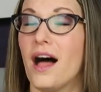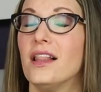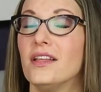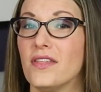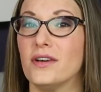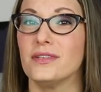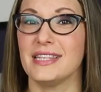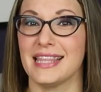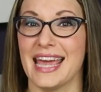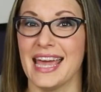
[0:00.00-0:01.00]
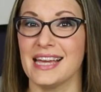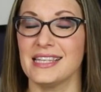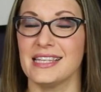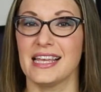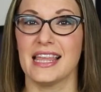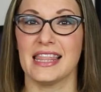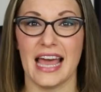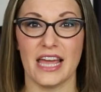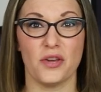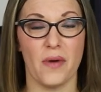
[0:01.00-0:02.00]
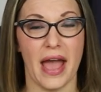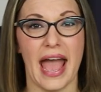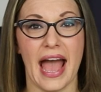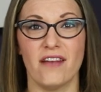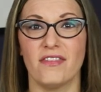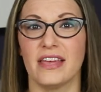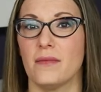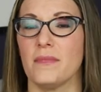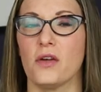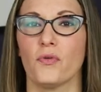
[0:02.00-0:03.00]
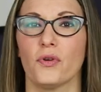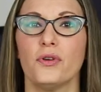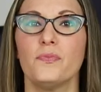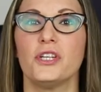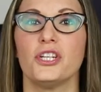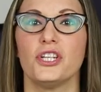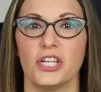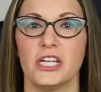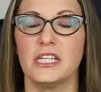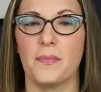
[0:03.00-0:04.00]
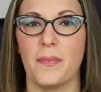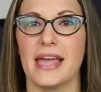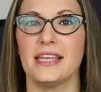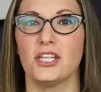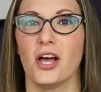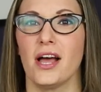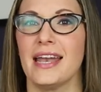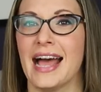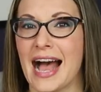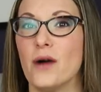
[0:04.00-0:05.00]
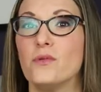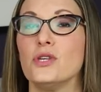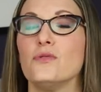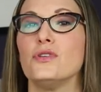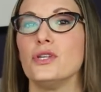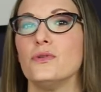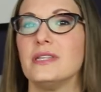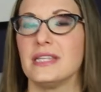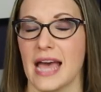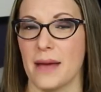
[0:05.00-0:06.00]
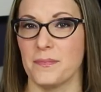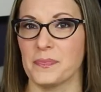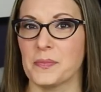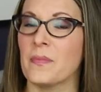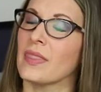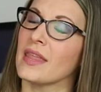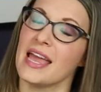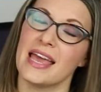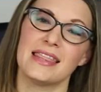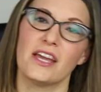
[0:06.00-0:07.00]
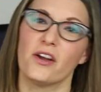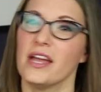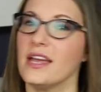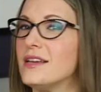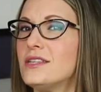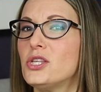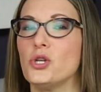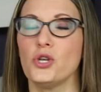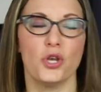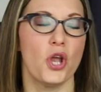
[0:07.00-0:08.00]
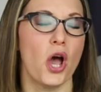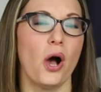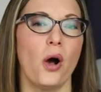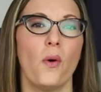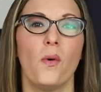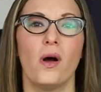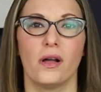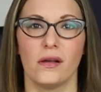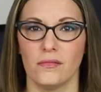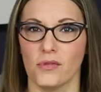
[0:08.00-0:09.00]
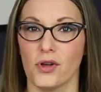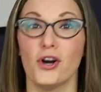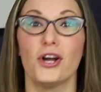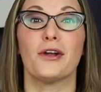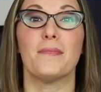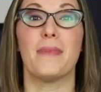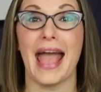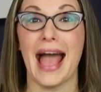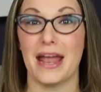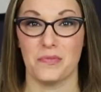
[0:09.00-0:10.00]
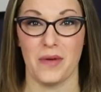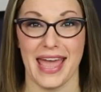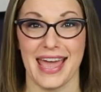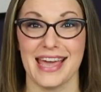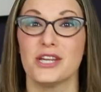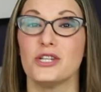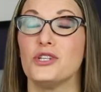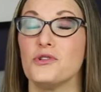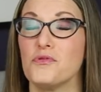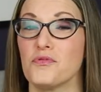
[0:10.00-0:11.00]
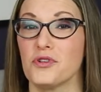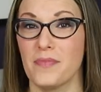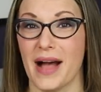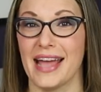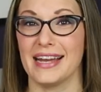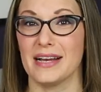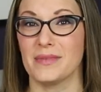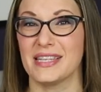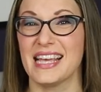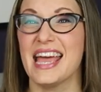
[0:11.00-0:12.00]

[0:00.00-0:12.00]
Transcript: all of those things that you have can be grouped just based on how you use them. There is no good or bad way to group items.